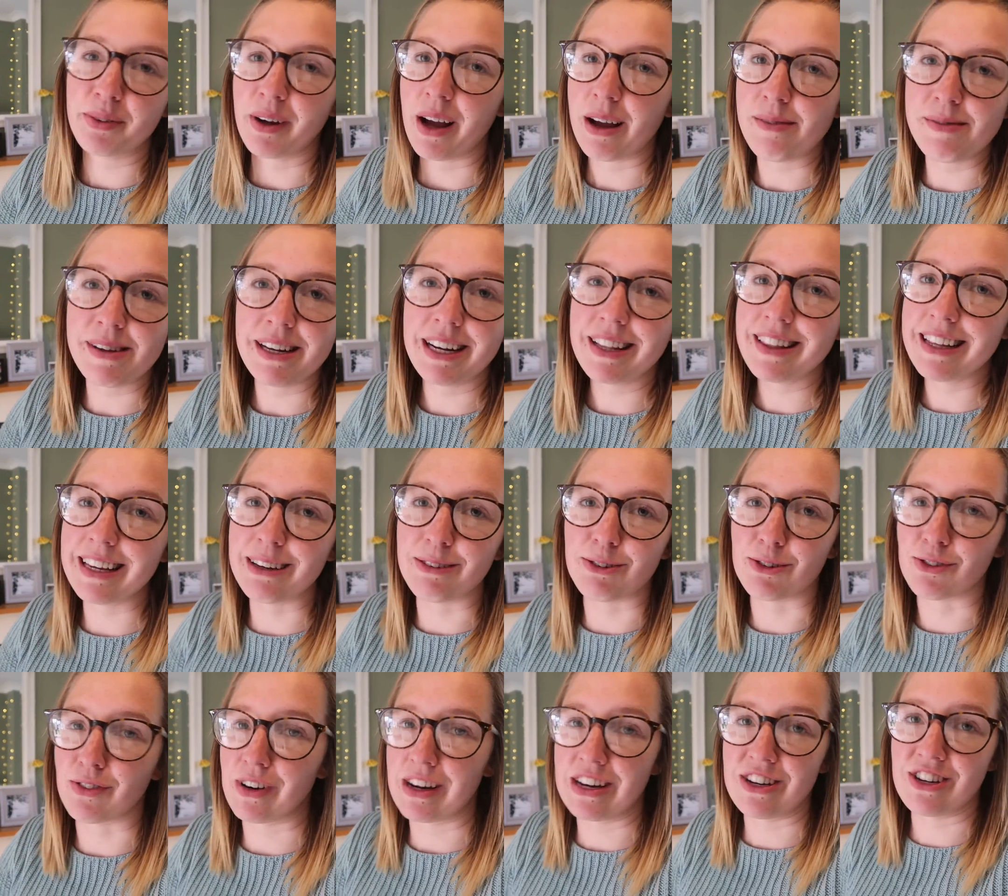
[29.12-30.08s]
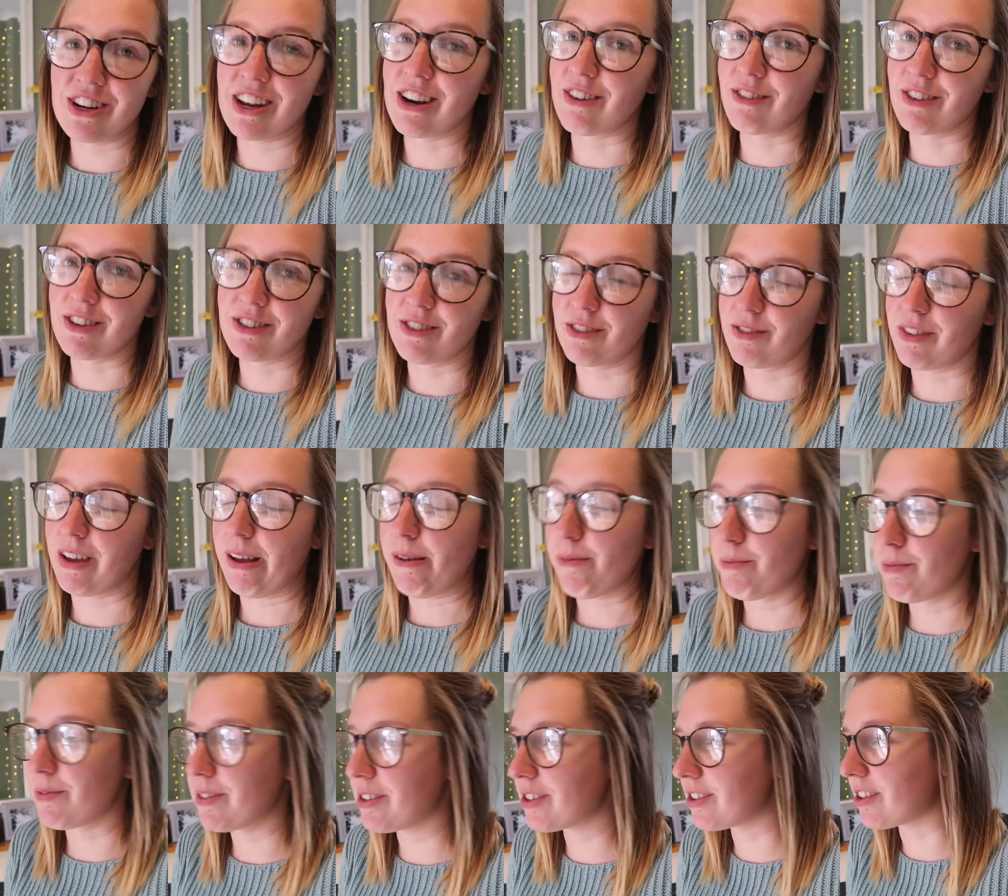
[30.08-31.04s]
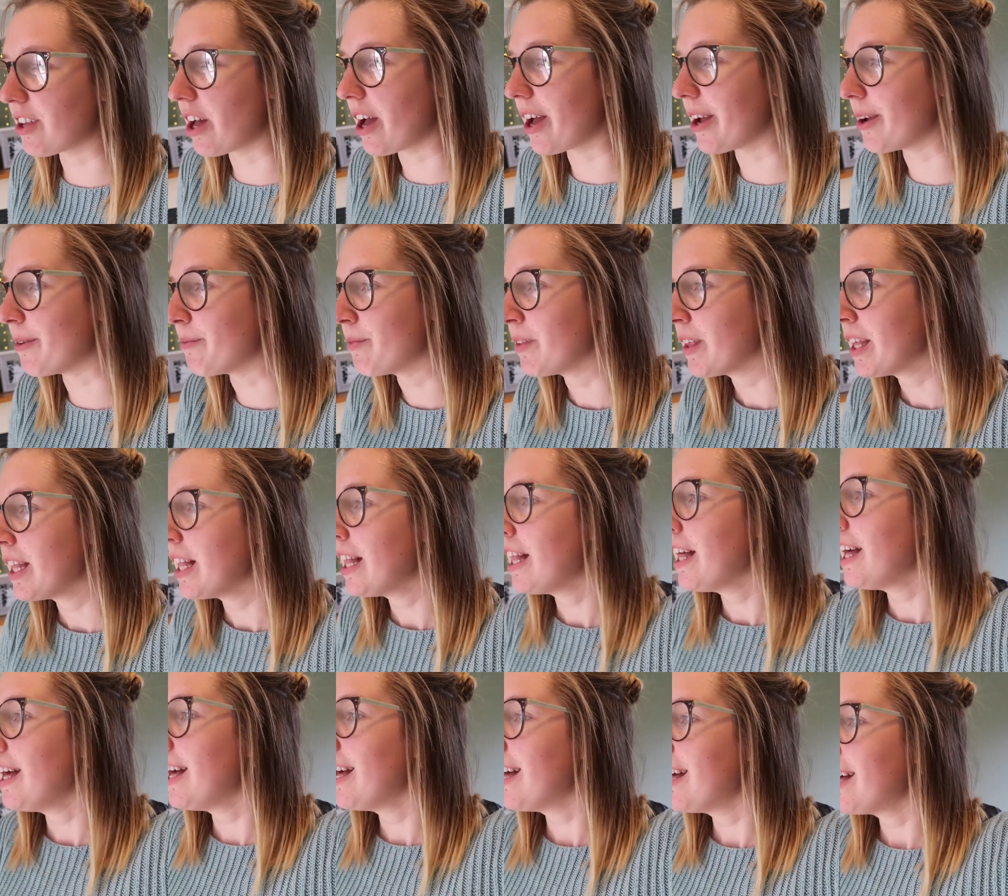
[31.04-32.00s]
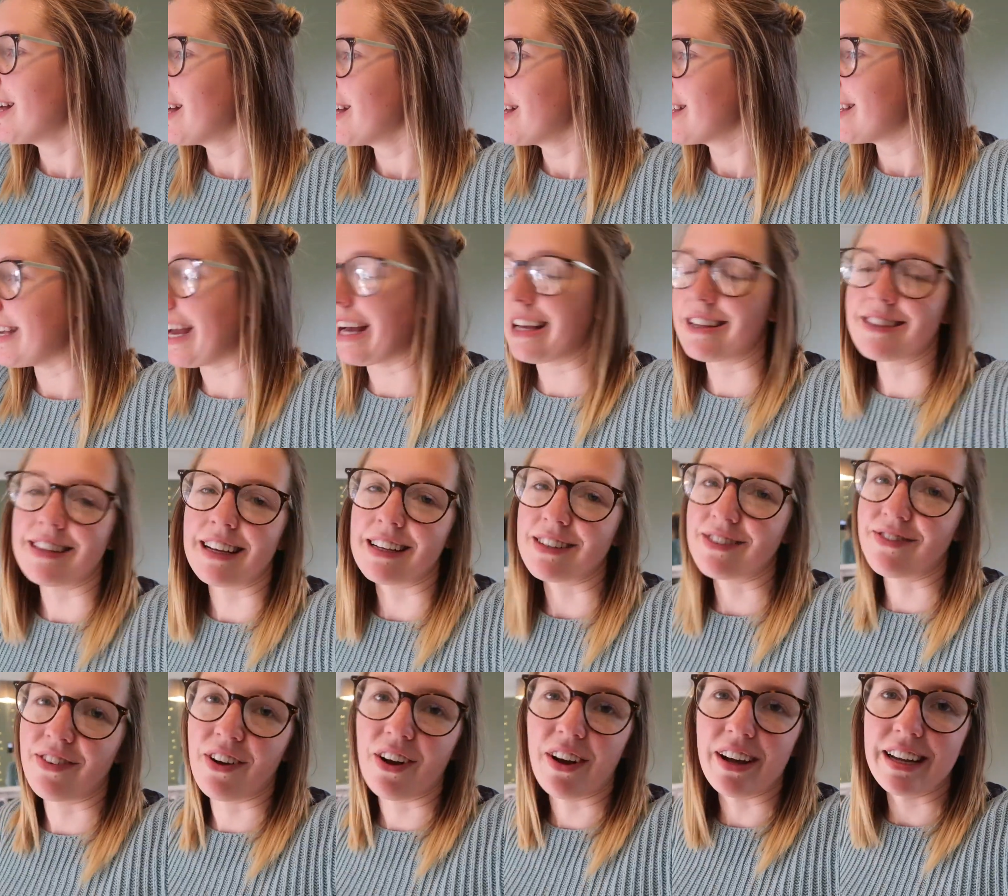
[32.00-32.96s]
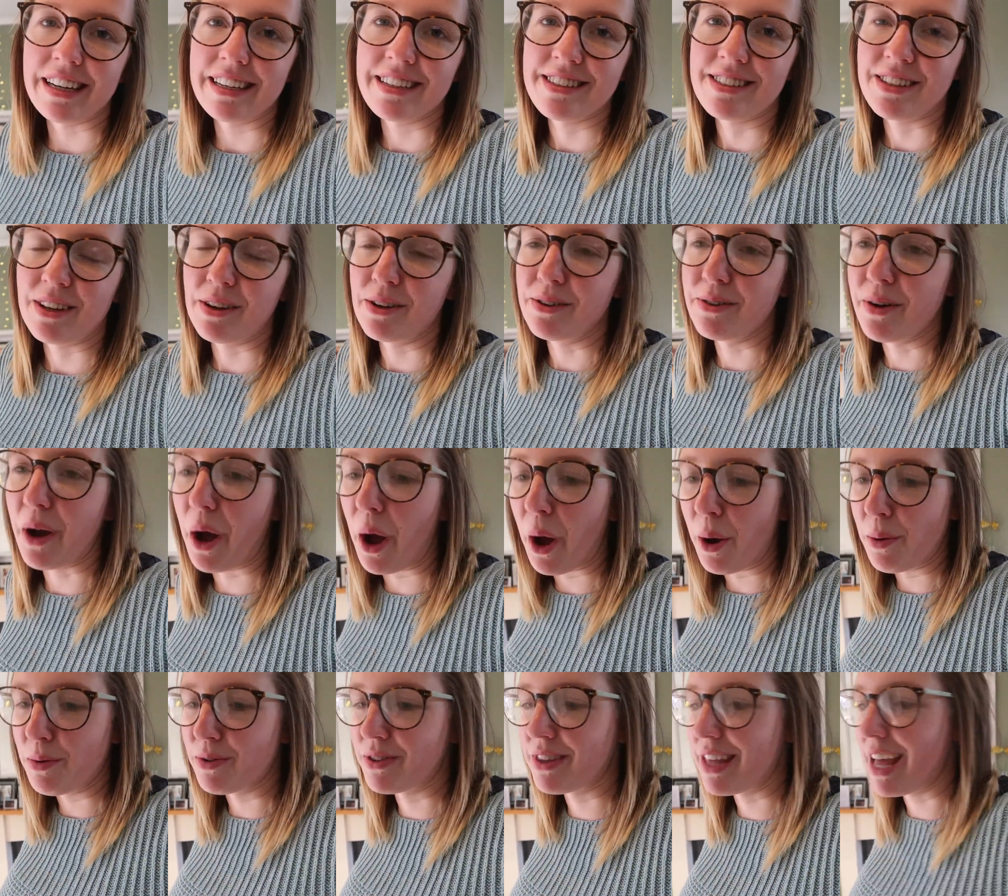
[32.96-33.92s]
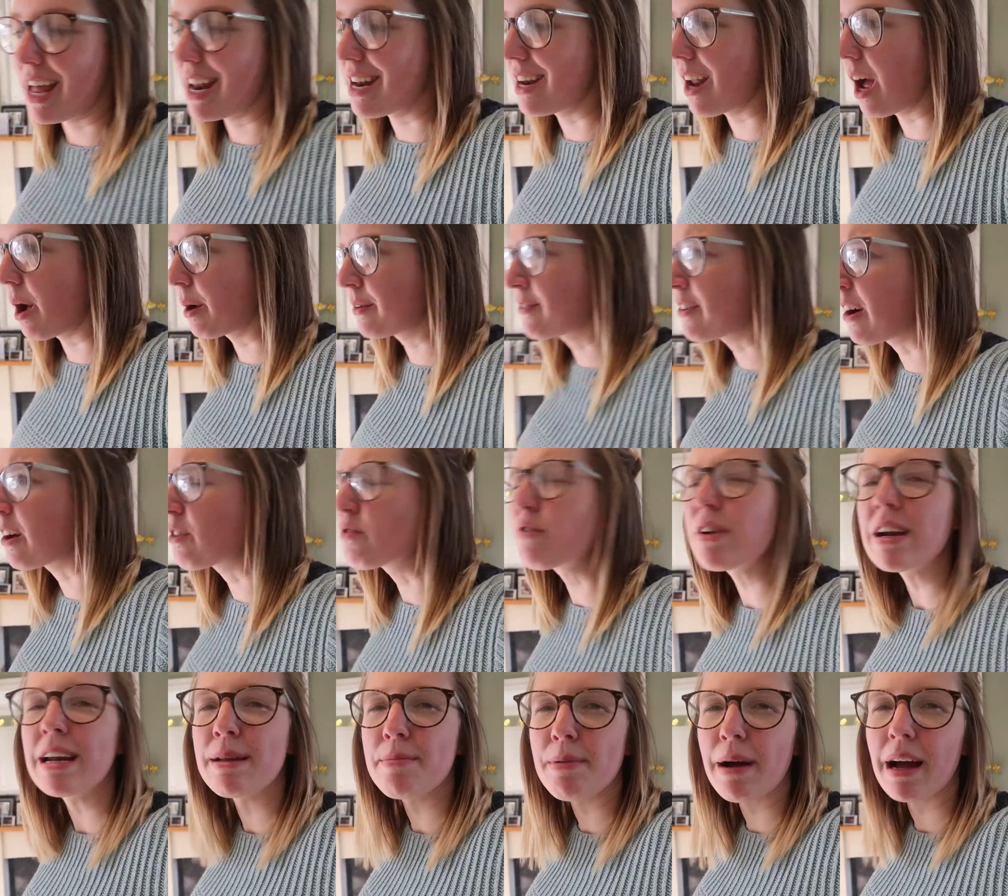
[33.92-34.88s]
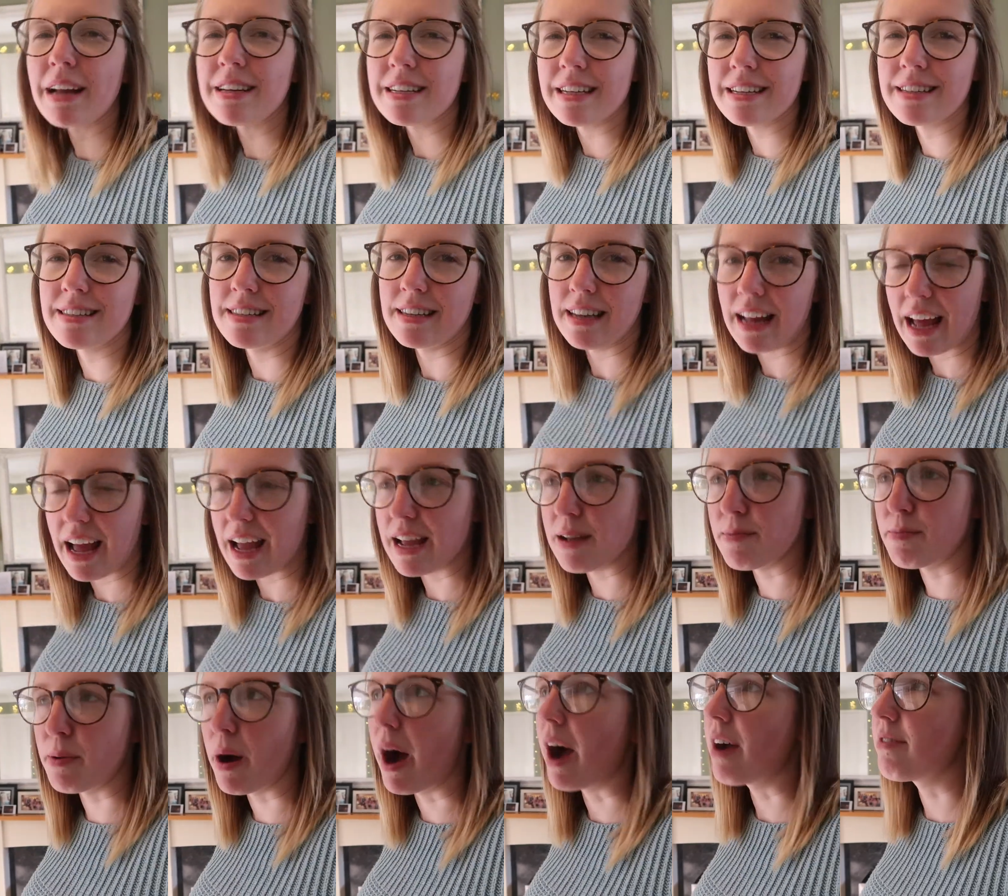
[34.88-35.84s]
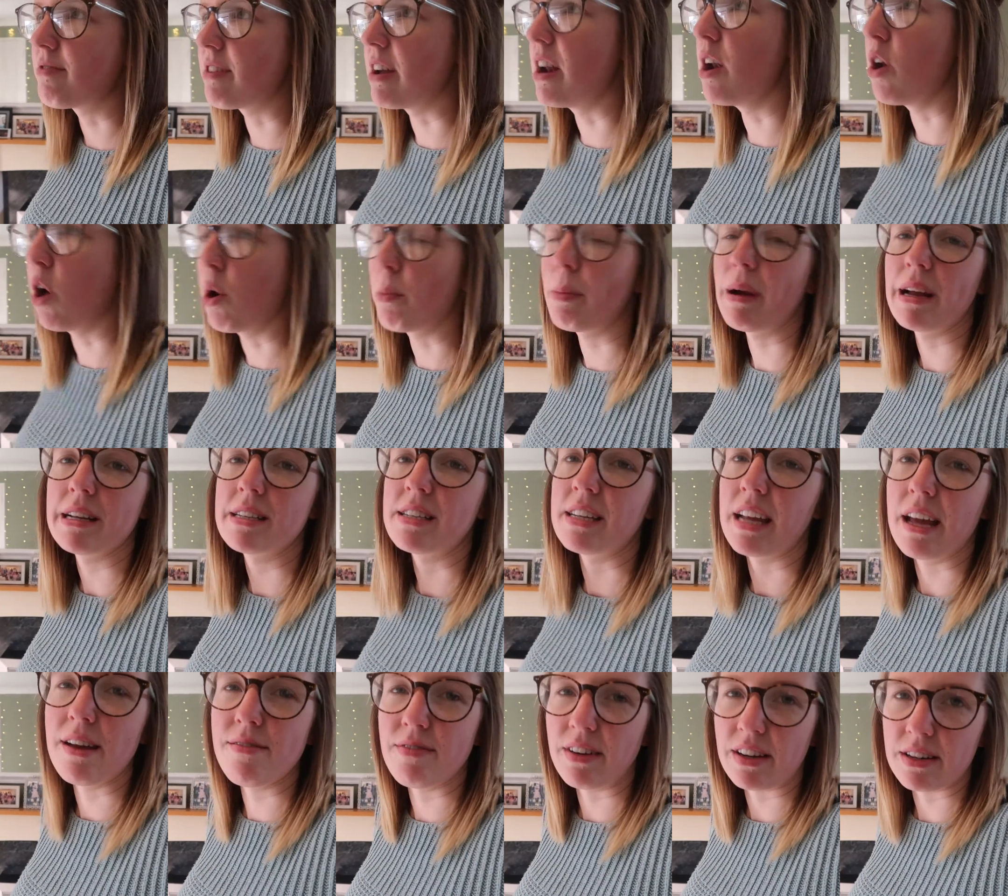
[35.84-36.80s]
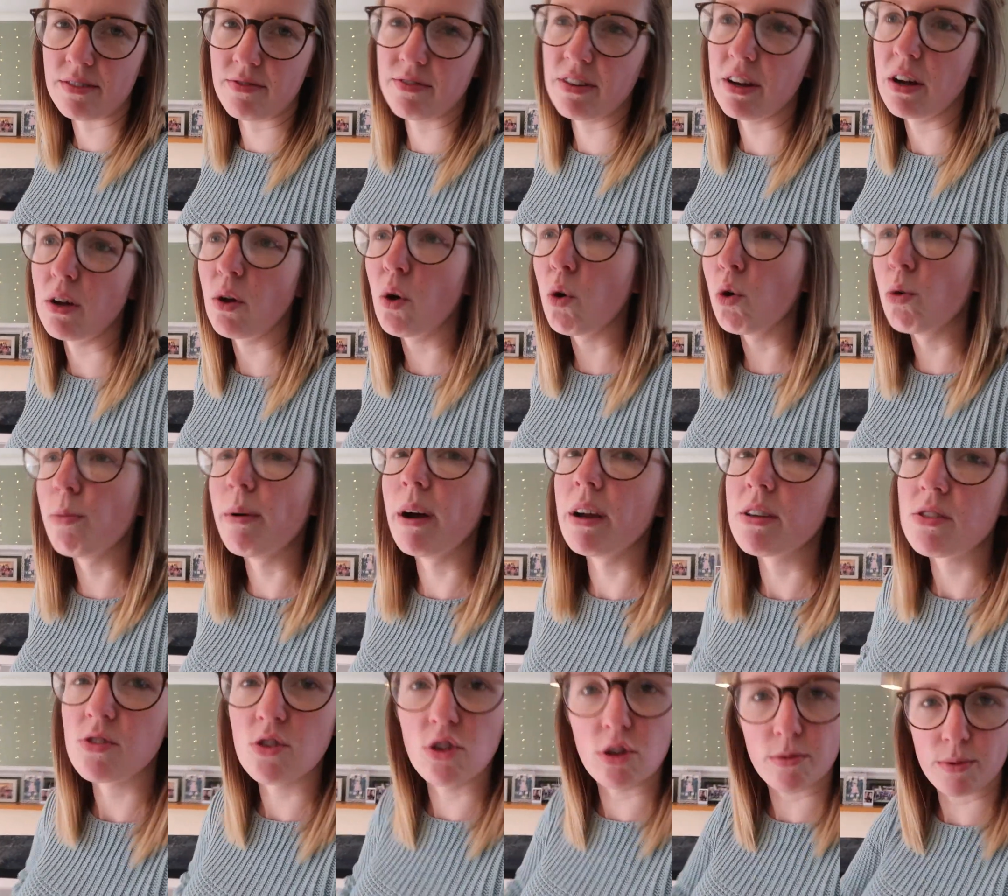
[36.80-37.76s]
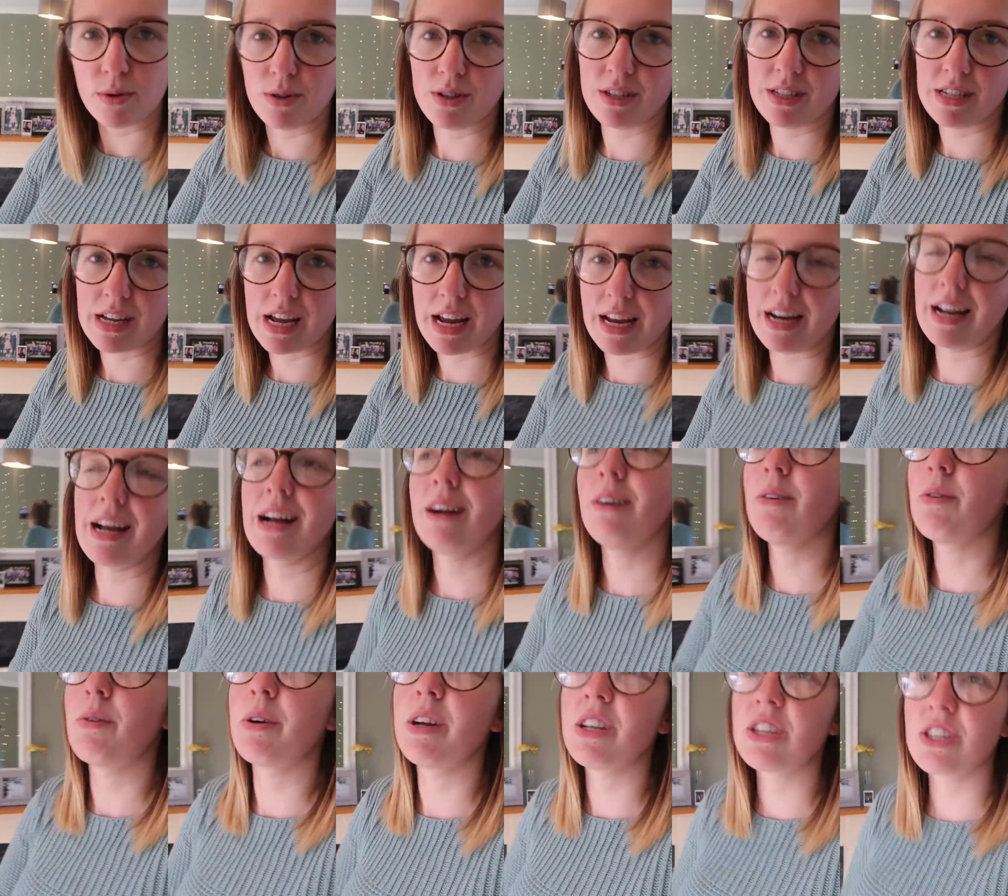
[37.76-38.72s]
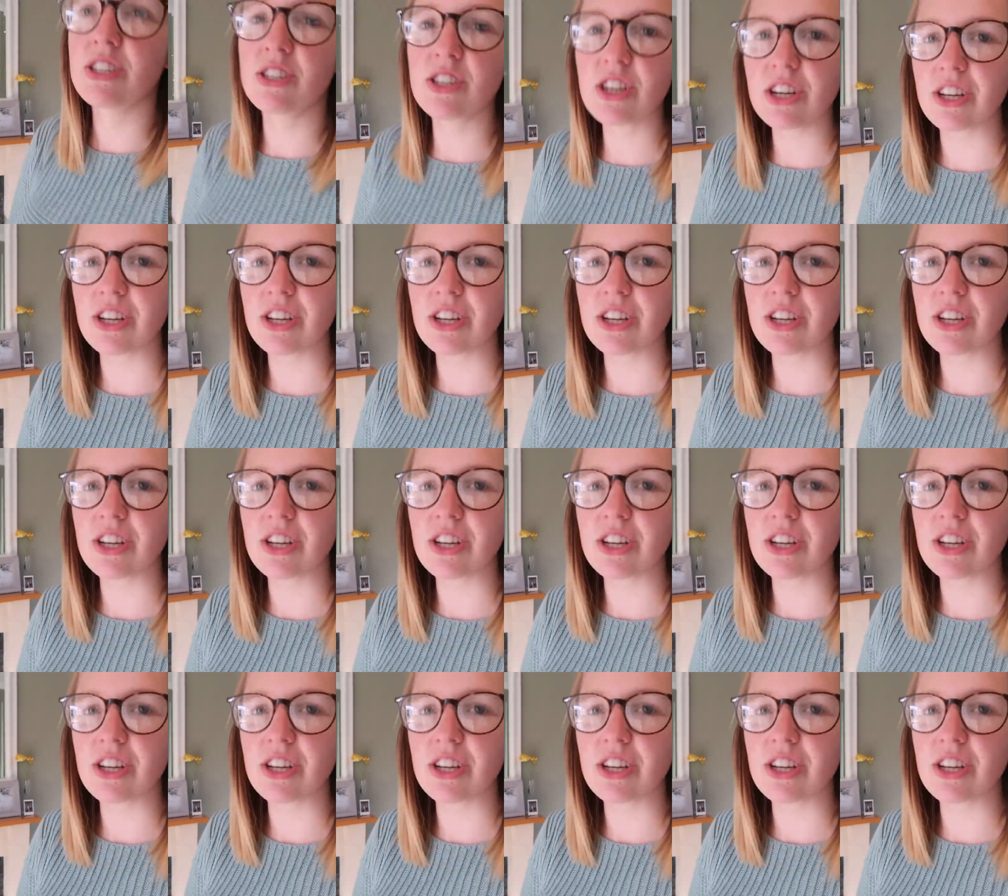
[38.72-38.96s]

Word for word: I mean, I think it was really generous of him. So yes, that's fine. So I was then, I felt really bad yesterday, but I feel a lot better today. In fact, I feel almost normal today now, which is